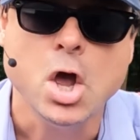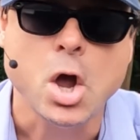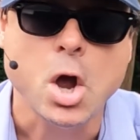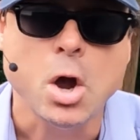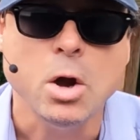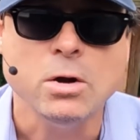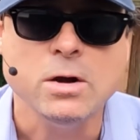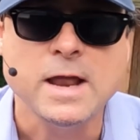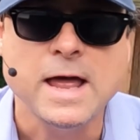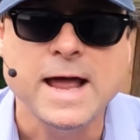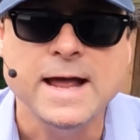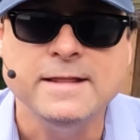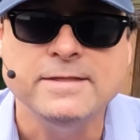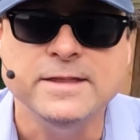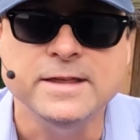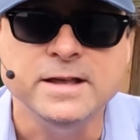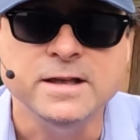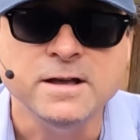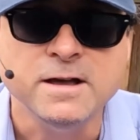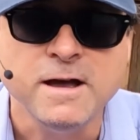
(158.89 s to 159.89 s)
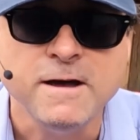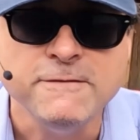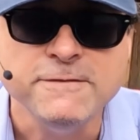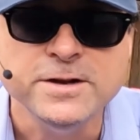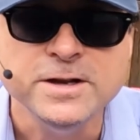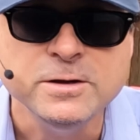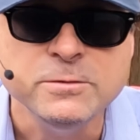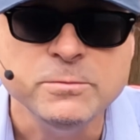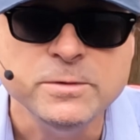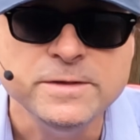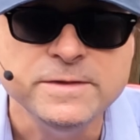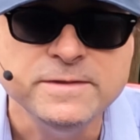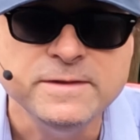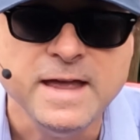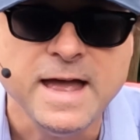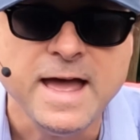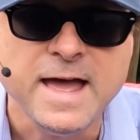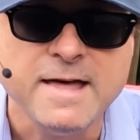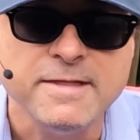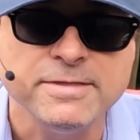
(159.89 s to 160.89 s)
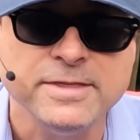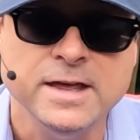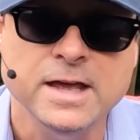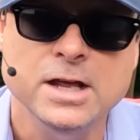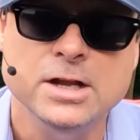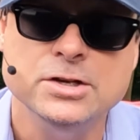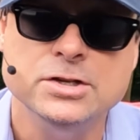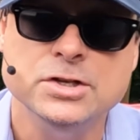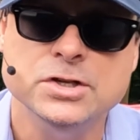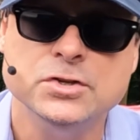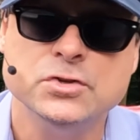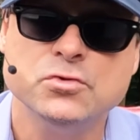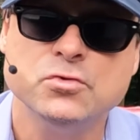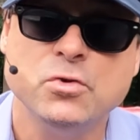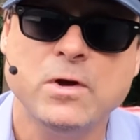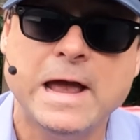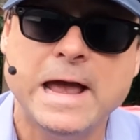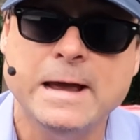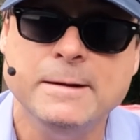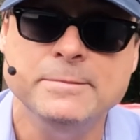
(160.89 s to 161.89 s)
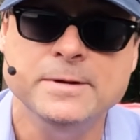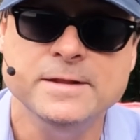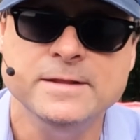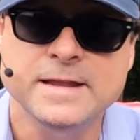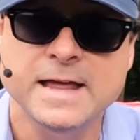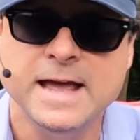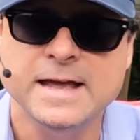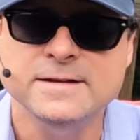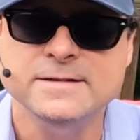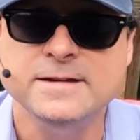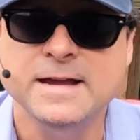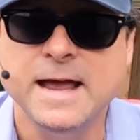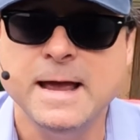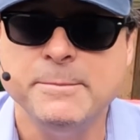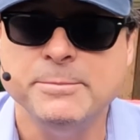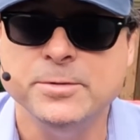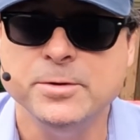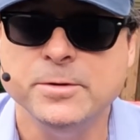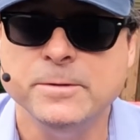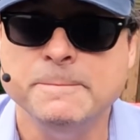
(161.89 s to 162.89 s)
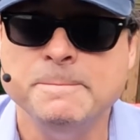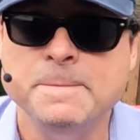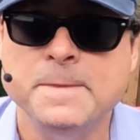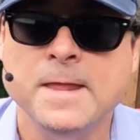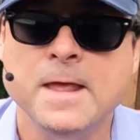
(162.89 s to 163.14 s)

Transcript: are like the covenant with death described in that chapter.